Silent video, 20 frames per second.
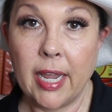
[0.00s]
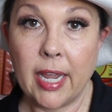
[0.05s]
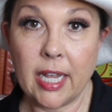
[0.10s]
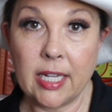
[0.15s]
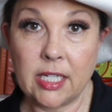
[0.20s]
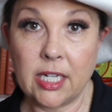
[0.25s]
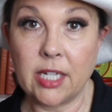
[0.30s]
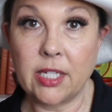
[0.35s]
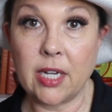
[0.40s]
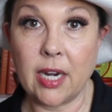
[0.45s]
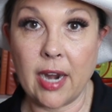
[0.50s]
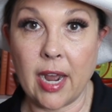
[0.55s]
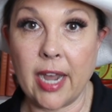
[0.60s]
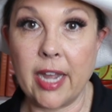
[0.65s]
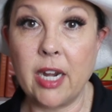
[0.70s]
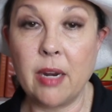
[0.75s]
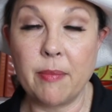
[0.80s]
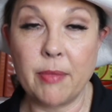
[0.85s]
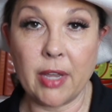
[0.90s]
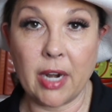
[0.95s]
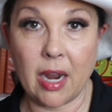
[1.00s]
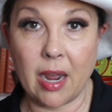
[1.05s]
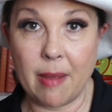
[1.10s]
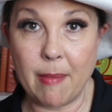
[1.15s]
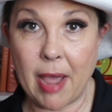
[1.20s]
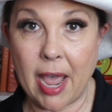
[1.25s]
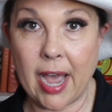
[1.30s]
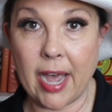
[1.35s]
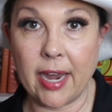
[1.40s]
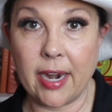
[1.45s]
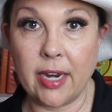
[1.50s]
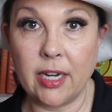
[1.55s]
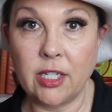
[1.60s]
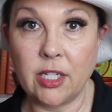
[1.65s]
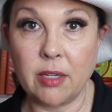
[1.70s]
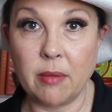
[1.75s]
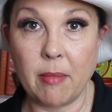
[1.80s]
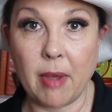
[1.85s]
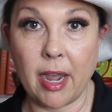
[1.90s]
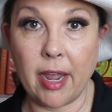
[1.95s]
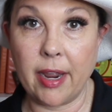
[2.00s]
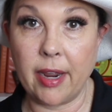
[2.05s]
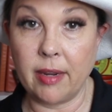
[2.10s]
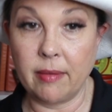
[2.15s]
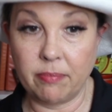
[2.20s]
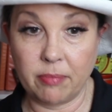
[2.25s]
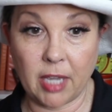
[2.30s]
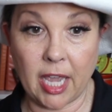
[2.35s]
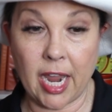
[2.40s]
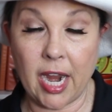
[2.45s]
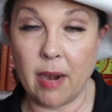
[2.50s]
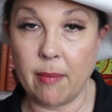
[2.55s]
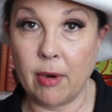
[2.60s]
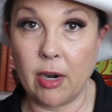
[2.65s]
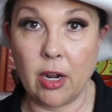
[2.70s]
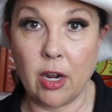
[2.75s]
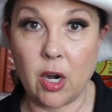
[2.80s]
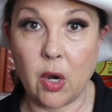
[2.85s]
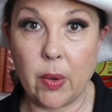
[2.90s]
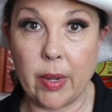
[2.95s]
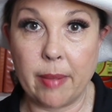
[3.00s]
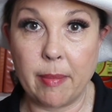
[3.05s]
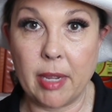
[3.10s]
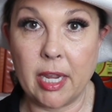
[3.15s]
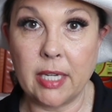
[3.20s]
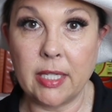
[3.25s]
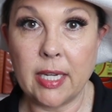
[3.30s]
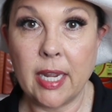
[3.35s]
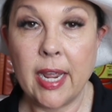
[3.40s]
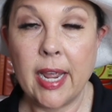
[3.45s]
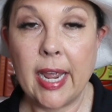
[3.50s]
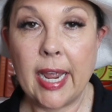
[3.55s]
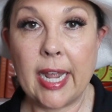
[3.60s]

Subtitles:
It's just an item that I'm adding to my camera equipment.